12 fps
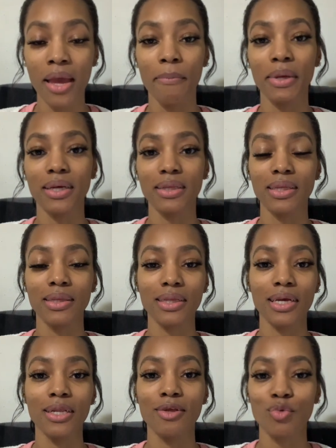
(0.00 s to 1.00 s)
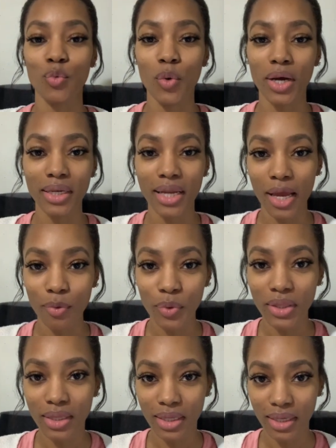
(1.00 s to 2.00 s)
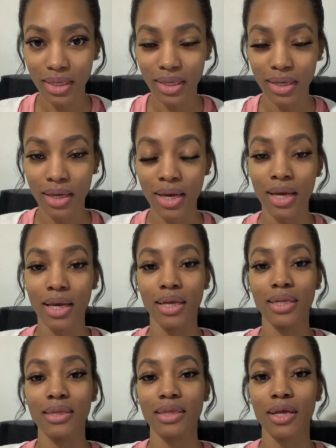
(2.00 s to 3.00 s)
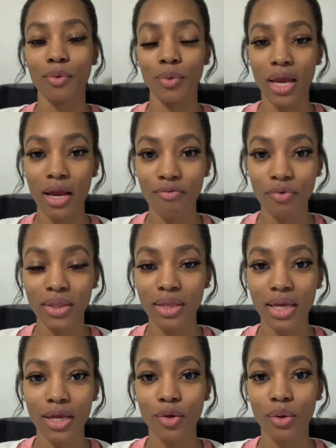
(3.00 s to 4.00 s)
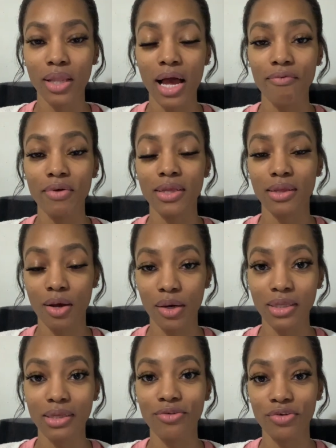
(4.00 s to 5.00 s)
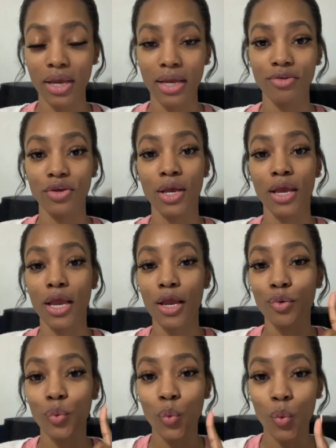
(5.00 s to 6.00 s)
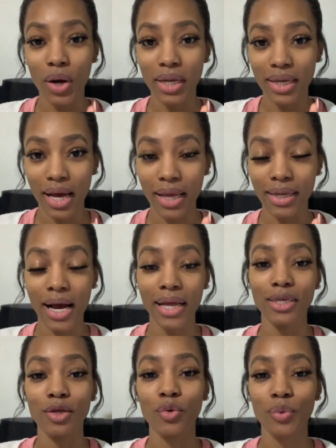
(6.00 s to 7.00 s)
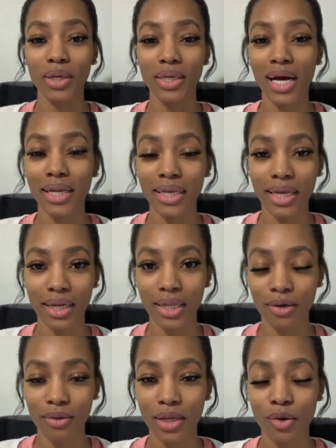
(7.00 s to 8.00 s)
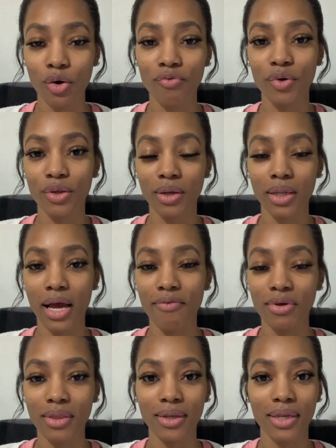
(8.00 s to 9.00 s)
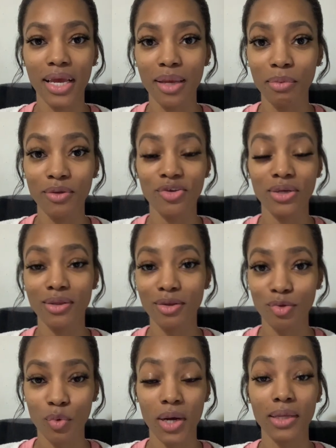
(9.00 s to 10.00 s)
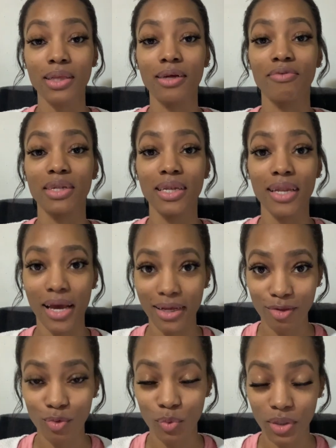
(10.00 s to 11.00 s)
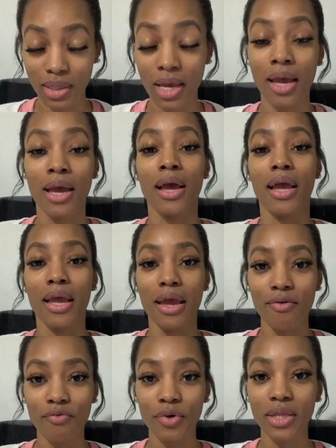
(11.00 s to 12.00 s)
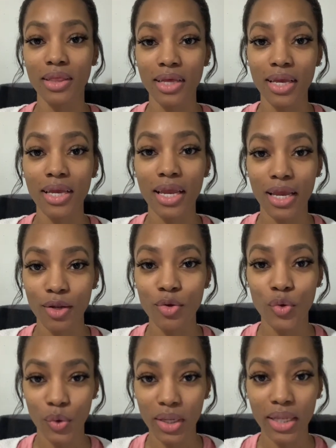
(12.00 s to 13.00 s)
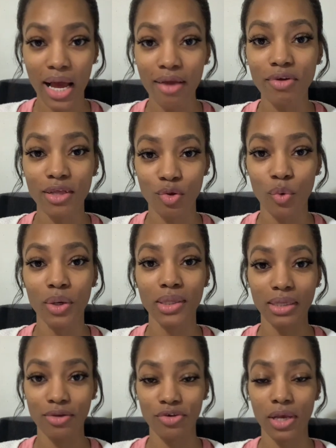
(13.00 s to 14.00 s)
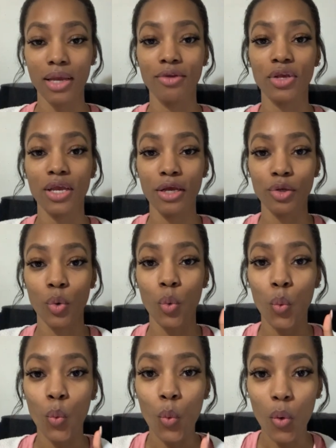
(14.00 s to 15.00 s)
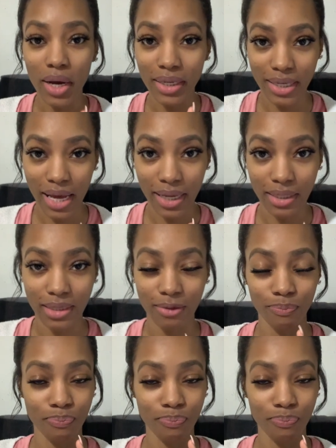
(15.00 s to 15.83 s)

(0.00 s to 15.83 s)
Because He said it's one night with the King, and He said everything in your life is going to change in one night. I decree and I declare that over your life in the name of Jesus Christ of Nazareth. Everything in your life is going to change in one night